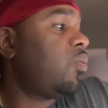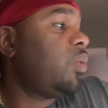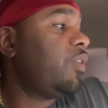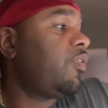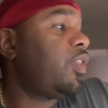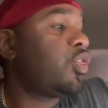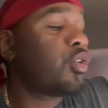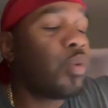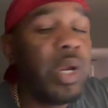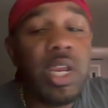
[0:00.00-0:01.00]
with
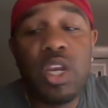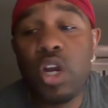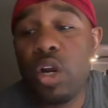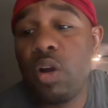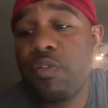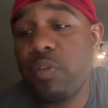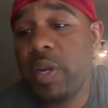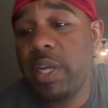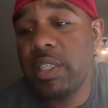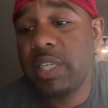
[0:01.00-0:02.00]
three
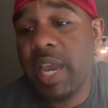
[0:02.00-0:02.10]
girlfriends.